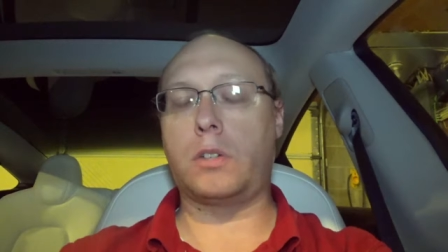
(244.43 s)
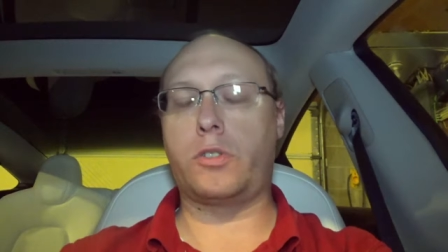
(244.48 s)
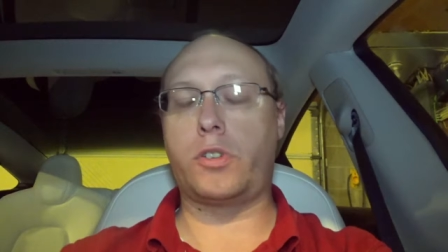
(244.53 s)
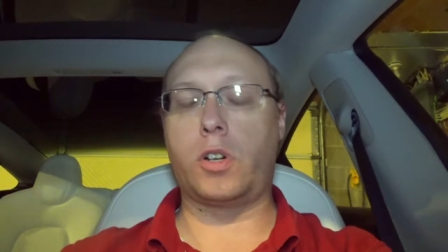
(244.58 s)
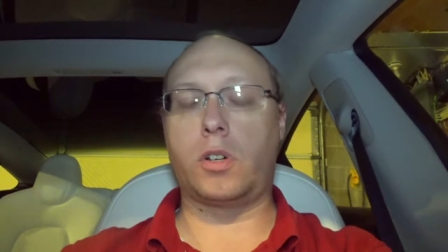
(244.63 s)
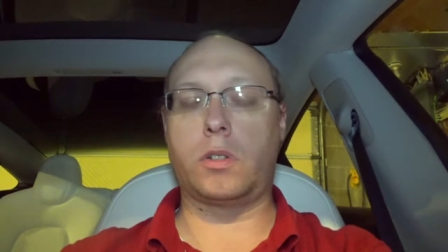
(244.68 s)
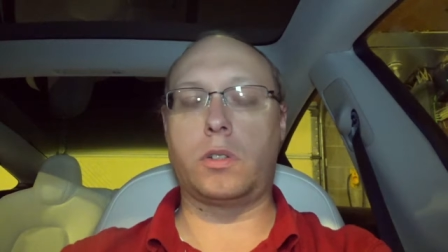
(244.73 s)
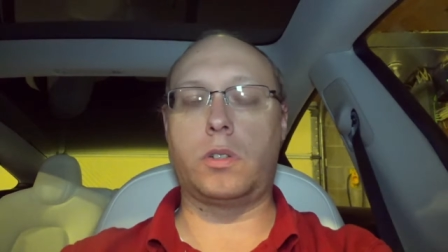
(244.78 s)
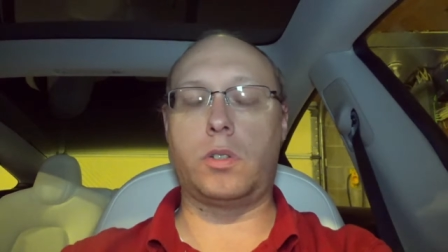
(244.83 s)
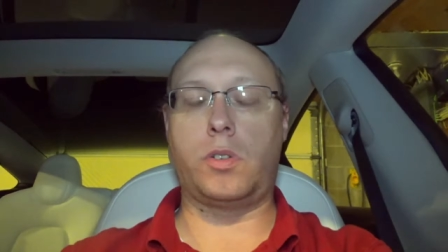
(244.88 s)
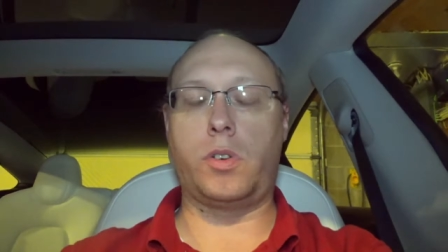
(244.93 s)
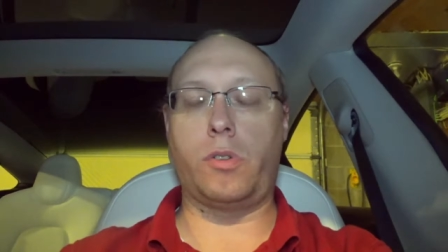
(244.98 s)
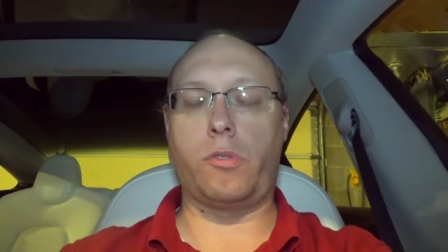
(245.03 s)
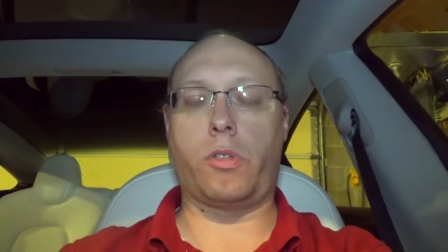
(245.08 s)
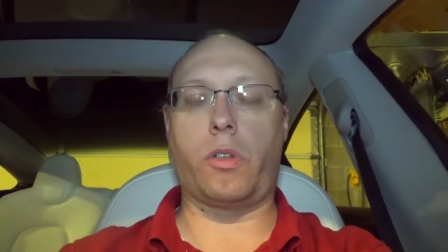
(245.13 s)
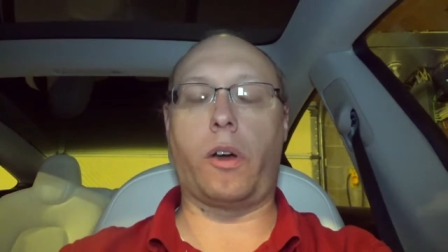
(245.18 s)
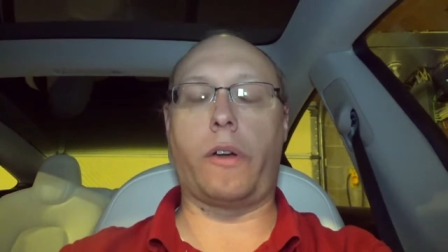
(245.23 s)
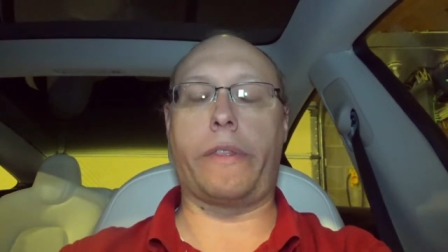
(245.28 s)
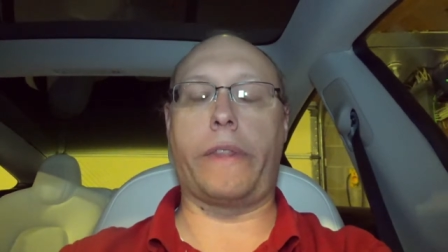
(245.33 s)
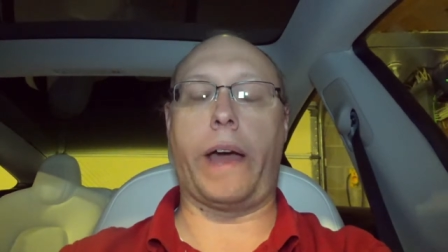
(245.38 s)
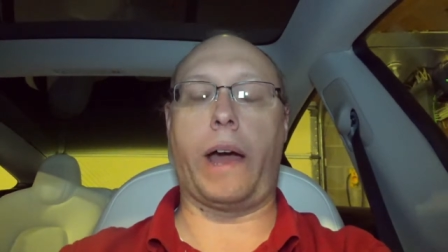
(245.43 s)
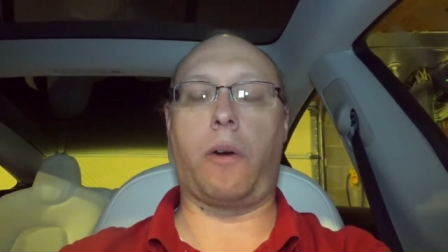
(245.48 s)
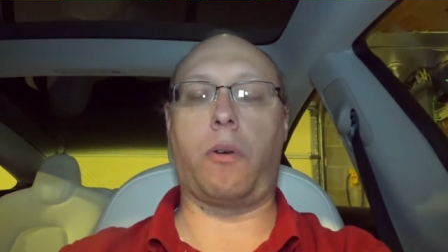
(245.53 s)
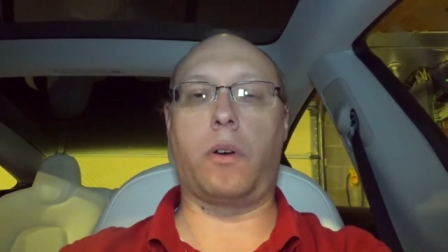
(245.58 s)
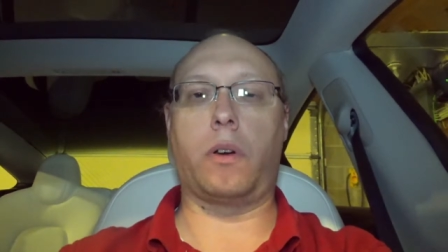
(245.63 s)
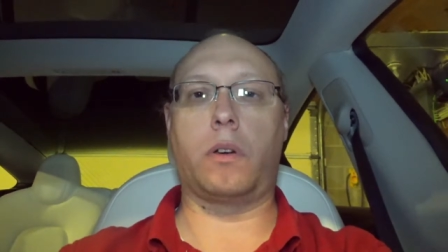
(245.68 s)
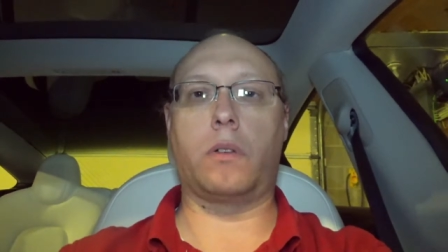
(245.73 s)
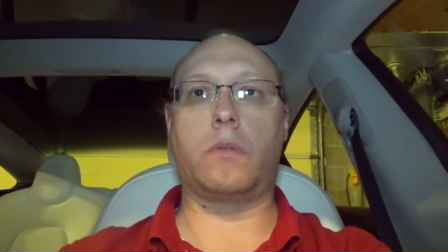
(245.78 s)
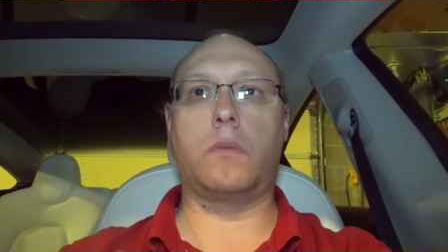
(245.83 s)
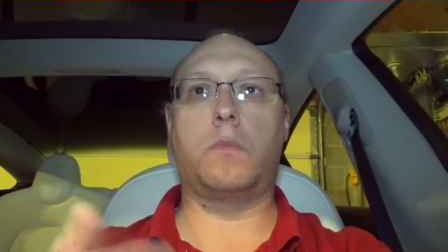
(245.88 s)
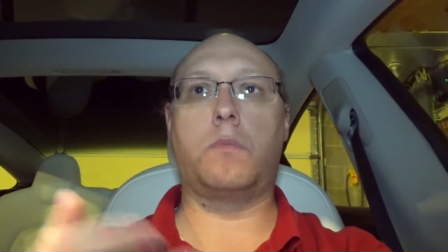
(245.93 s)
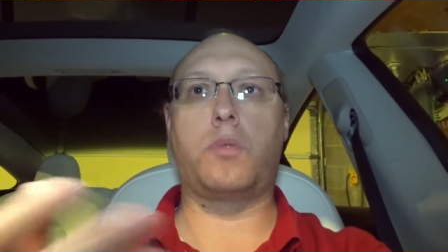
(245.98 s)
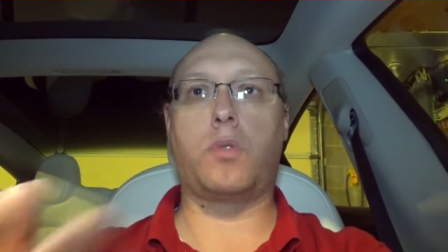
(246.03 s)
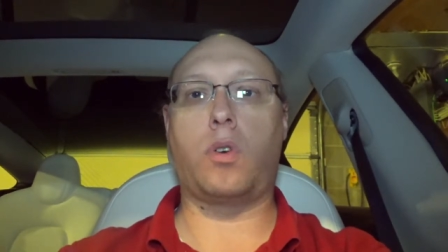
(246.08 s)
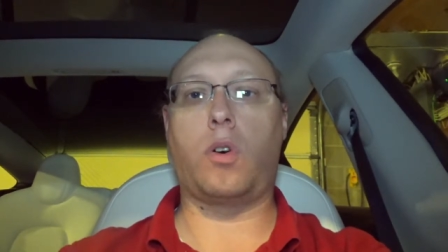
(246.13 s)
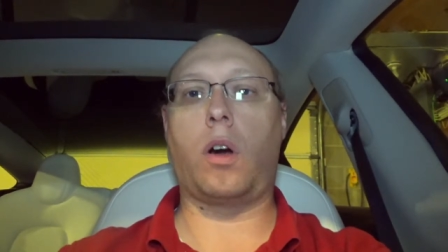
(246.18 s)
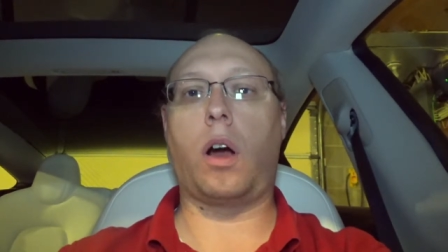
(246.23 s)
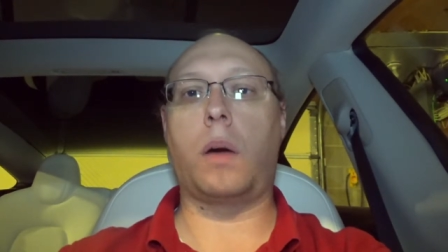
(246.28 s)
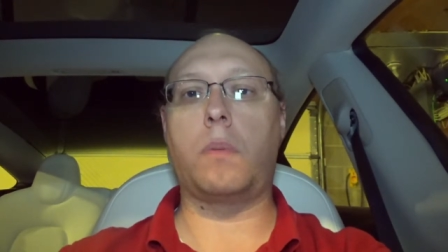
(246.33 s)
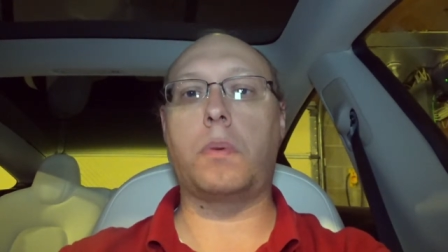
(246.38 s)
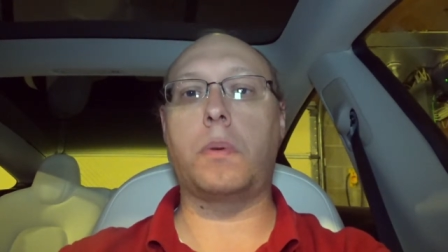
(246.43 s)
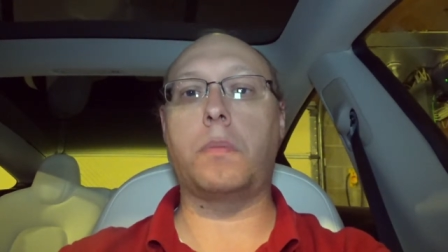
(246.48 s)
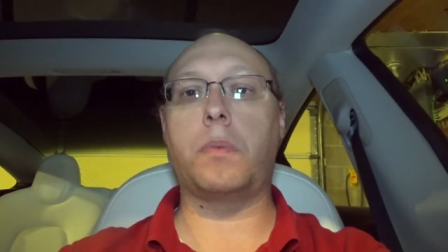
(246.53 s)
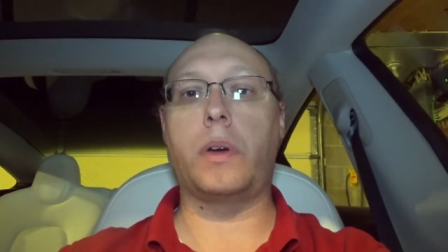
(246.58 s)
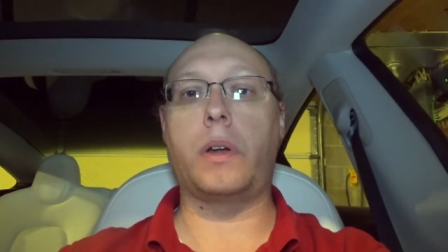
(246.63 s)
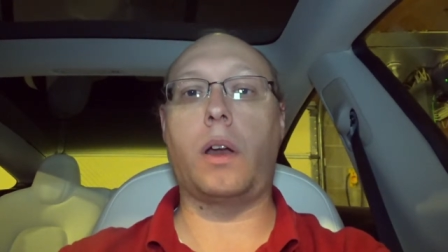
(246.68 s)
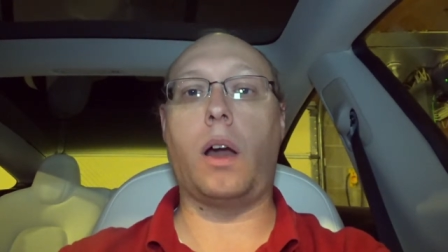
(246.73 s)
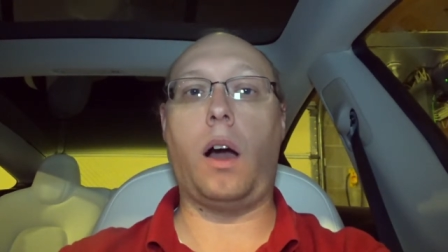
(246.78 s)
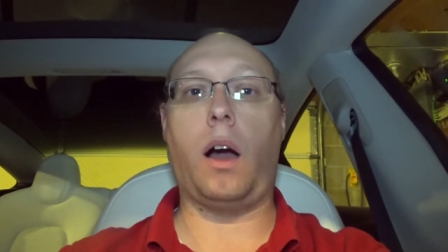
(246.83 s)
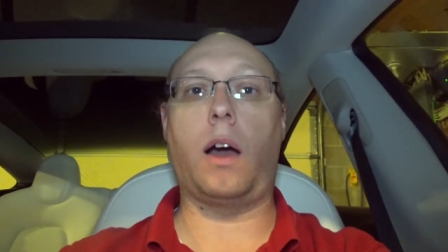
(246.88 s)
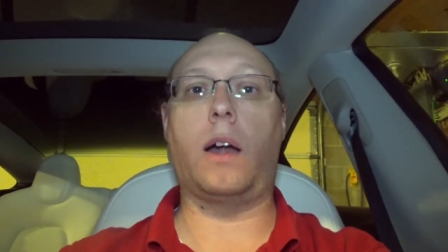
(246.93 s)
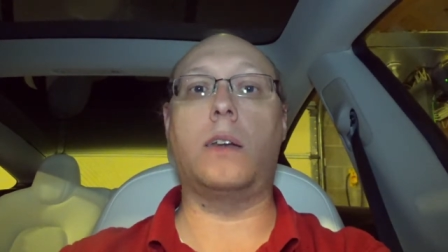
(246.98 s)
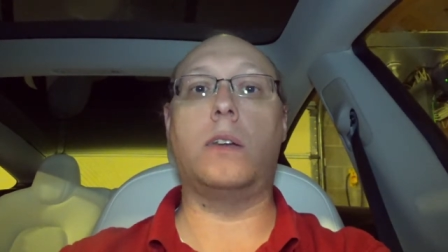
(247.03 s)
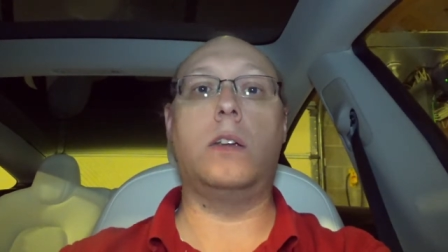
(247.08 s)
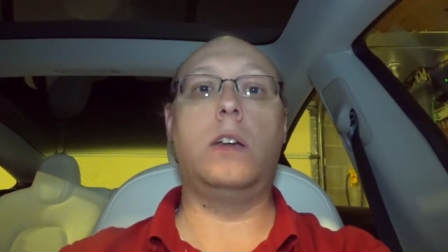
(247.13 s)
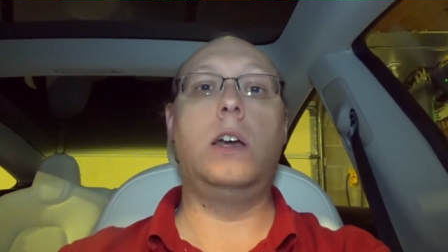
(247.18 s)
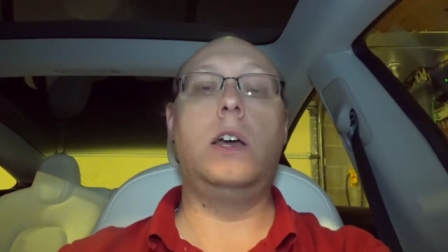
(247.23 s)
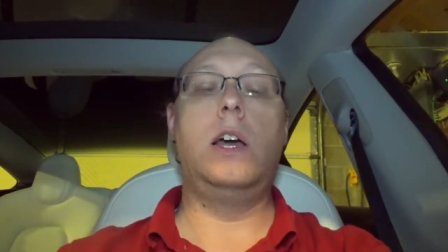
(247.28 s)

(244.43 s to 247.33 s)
sure the truth on that one. Probably not.